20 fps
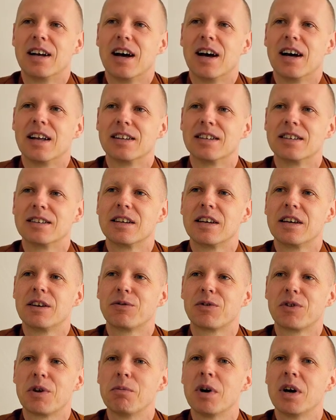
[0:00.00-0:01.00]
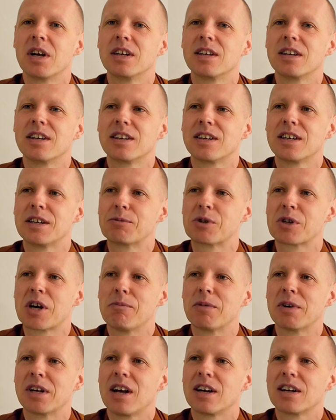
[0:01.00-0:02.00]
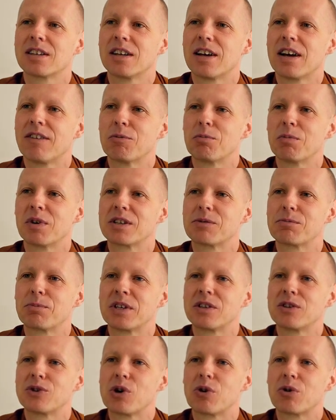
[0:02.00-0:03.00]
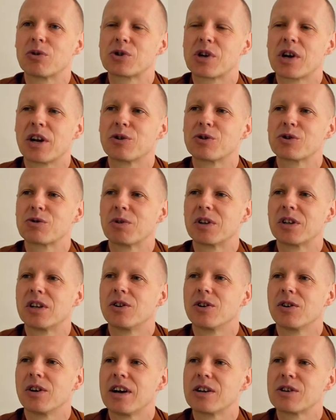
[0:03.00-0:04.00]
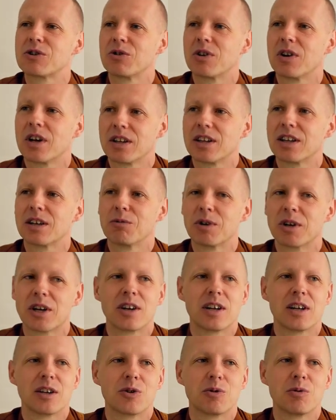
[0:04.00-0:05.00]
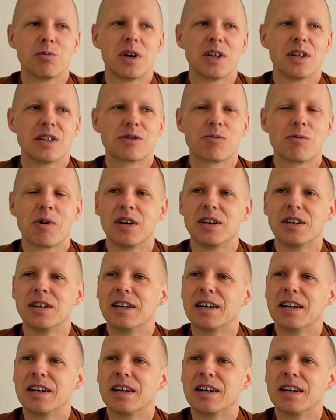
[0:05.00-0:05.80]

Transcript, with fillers: and if the money keeps coming like that, everybody's been so generous with the donation, I think we're going to do well as well.